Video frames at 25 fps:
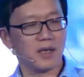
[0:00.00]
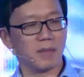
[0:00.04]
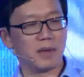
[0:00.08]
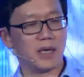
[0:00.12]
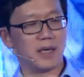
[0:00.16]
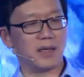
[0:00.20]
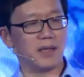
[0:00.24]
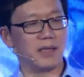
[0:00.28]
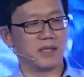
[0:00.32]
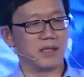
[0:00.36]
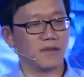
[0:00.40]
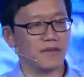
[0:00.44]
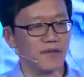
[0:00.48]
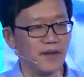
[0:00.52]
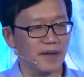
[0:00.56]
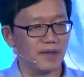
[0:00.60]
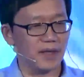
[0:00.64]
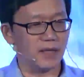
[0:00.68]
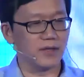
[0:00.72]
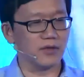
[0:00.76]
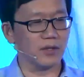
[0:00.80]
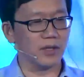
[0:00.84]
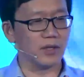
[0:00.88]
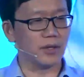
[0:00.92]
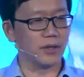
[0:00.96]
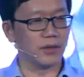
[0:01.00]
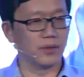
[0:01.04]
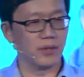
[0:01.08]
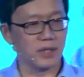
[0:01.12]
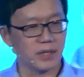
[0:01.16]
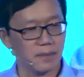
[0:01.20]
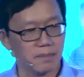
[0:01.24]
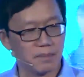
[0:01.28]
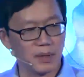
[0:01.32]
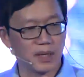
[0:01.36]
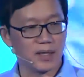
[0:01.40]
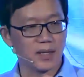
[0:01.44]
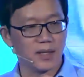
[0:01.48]
about is financial
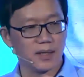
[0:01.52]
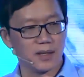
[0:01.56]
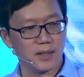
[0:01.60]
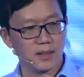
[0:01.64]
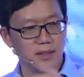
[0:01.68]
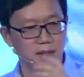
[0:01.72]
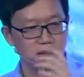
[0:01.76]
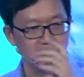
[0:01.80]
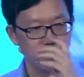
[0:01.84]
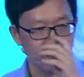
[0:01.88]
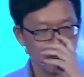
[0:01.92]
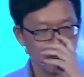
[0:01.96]
inclusion, because